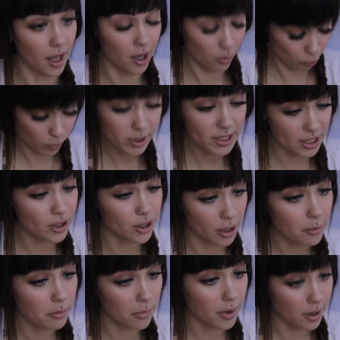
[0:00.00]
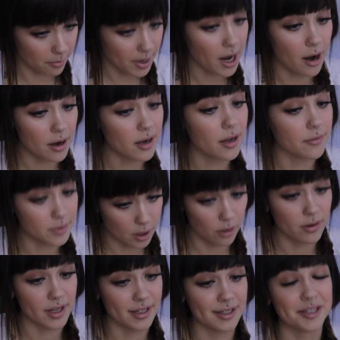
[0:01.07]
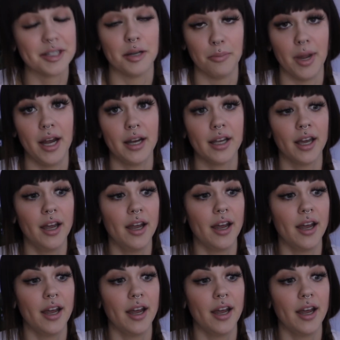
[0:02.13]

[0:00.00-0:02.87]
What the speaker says: a really good amount of tokens to make.